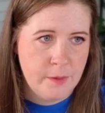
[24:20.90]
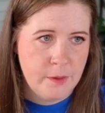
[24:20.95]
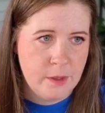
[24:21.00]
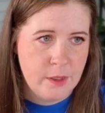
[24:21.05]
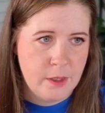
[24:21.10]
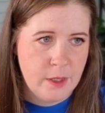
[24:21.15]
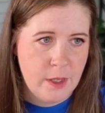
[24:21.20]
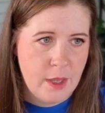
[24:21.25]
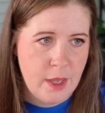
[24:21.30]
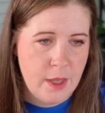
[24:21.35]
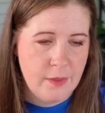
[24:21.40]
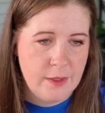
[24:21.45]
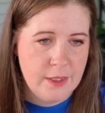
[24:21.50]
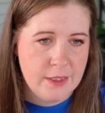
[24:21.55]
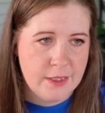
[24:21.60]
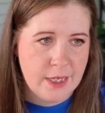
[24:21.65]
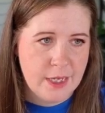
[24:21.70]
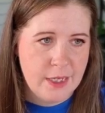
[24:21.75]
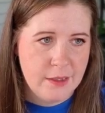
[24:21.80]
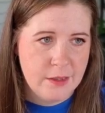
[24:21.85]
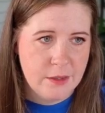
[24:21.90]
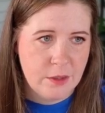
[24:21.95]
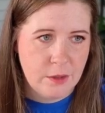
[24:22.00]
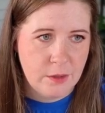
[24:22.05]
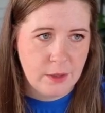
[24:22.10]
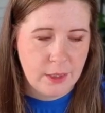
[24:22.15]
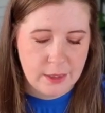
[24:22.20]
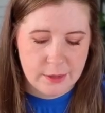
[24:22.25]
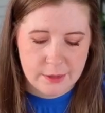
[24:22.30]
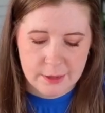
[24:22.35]
In this case, they're
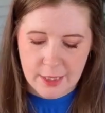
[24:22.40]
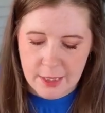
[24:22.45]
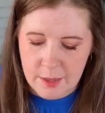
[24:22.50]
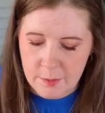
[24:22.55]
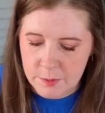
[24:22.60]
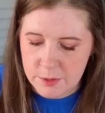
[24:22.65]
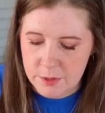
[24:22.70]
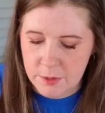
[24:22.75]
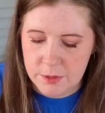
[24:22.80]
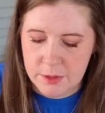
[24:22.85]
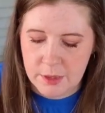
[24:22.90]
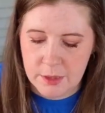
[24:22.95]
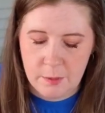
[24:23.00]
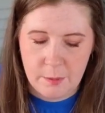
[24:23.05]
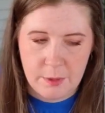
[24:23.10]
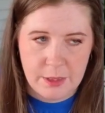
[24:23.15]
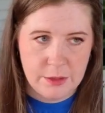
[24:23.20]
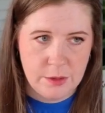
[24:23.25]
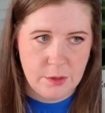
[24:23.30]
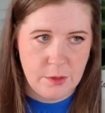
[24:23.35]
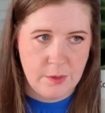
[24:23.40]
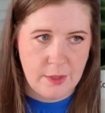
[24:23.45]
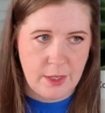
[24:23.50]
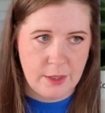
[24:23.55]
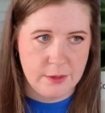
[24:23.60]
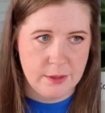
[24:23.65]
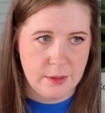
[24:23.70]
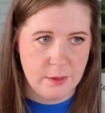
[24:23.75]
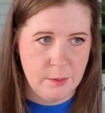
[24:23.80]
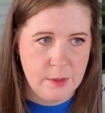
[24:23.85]
landscape, so it's going to be
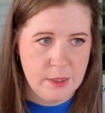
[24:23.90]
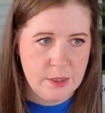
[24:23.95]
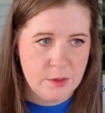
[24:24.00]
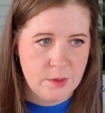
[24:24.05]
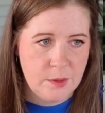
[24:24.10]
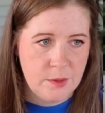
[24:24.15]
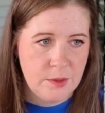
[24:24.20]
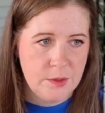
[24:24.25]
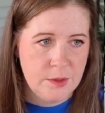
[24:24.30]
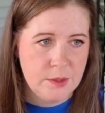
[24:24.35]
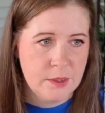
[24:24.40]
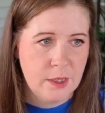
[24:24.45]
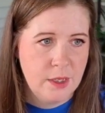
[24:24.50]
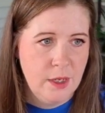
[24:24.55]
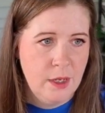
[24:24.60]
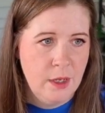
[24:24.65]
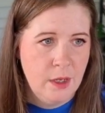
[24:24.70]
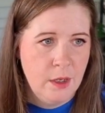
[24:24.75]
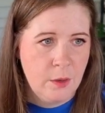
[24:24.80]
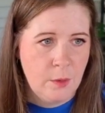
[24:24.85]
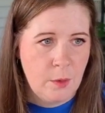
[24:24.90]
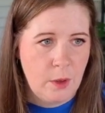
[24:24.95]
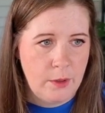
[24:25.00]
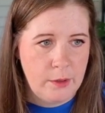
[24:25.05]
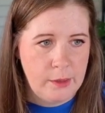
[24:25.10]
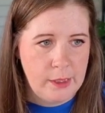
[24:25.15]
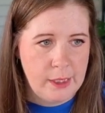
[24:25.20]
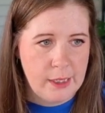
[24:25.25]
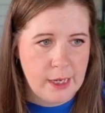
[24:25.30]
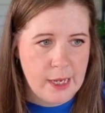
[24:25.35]
2000 pixels,
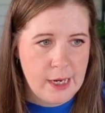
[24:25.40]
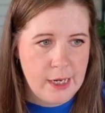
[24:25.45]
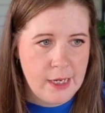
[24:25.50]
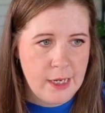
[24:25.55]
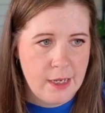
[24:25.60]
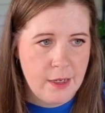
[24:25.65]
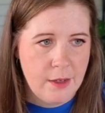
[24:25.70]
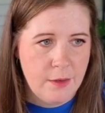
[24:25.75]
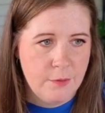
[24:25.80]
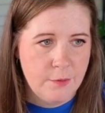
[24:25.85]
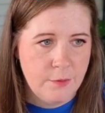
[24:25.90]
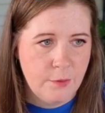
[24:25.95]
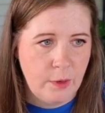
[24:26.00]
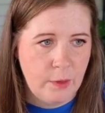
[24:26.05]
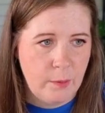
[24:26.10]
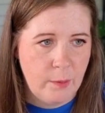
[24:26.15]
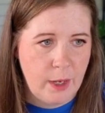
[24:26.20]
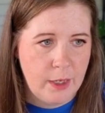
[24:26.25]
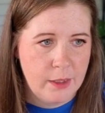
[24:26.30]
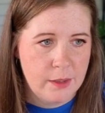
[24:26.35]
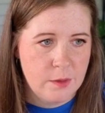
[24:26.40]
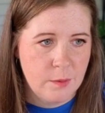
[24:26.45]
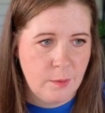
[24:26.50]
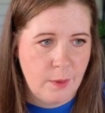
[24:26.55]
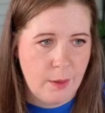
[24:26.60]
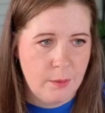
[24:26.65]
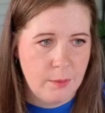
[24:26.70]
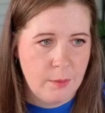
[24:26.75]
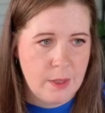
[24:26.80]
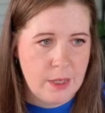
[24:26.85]
quality at 80, format is
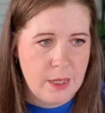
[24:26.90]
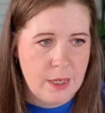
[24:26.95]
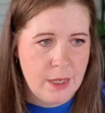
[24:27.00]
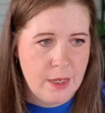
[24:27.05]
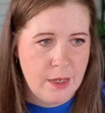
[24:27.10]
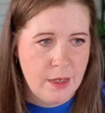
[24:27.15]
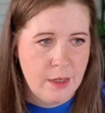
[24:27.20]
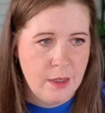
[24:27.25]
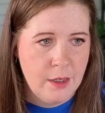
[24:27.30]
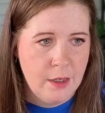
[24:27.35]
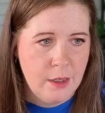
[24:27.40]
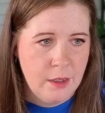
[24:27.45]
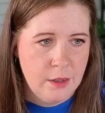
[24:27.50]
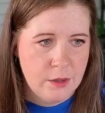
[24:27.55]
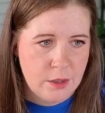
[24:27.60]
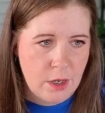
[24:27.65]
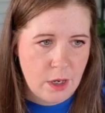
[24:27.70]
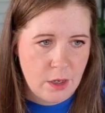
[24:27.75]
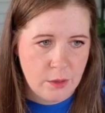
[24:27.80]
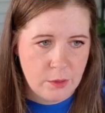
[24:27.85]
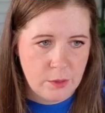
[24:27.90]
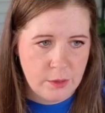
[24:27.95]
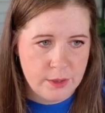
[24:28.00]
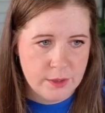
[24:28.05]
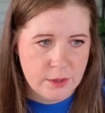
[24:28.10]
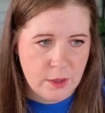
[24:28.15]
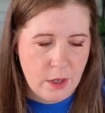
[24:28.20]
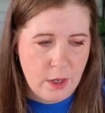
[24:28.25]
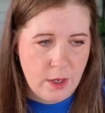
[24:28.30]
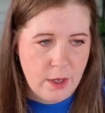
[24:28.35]
WEBP, toggle is
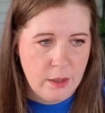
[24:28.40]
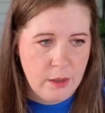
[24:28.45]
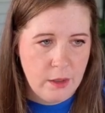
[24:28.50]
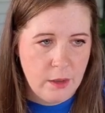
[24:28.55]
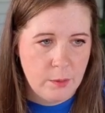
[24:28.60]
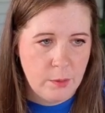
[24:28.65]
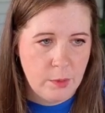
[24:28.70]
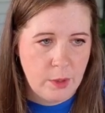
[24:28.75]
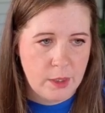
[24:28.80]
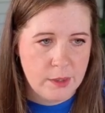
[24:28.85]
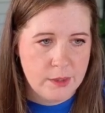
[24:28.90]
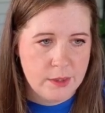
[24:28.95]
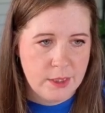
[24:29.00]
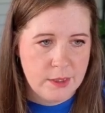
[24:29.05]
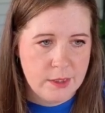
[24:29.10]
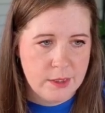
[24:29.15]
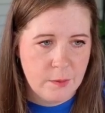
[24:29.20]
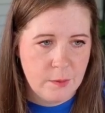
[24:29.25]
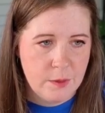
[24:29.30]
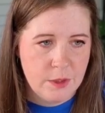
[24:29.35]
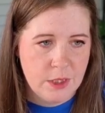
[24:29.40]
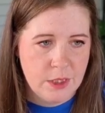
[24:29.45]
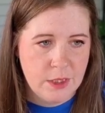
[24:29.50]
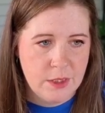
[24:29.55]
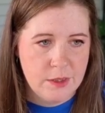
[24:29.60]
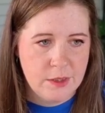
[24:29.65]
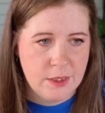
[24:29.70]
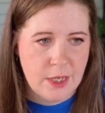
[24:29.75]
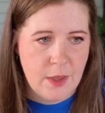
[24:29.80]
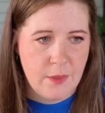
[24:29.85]
on, process images,
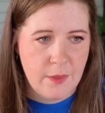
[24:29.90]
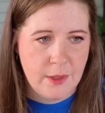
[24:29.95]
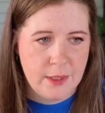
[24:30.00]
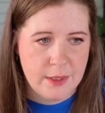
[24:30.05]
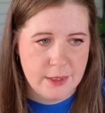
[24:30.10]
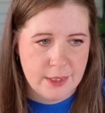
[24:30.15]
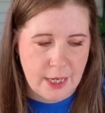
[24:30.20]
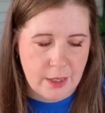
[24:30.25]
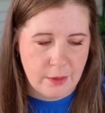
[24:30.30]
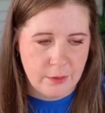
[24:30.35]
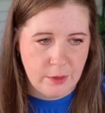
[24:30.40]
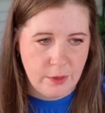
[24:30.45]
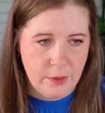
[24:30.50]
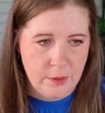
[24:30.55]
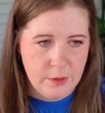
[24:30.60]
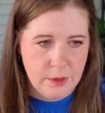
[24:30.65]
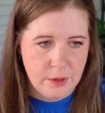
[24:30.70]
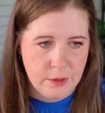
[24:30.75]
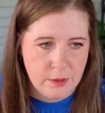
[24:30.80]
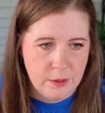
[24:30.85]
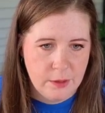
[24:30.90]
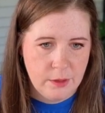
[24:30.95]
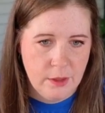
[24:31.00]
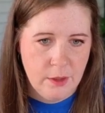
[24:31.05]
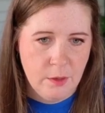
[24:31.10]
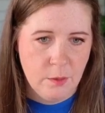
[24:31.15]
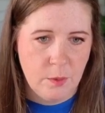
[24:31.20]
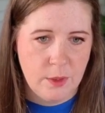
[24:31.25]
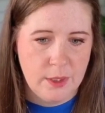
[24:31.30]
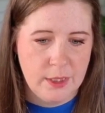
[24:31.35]
and then download
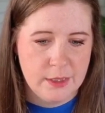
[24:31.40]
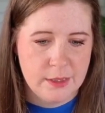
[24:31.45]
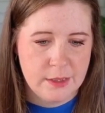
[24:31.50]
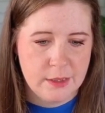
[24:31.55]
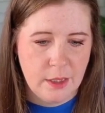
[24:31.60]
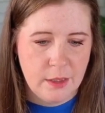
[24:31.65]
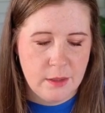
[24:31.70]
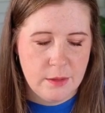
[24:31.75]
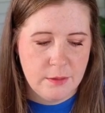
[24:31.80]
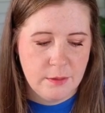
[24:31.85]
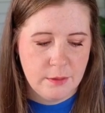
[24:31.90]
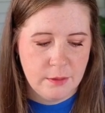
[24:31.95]
when it's done.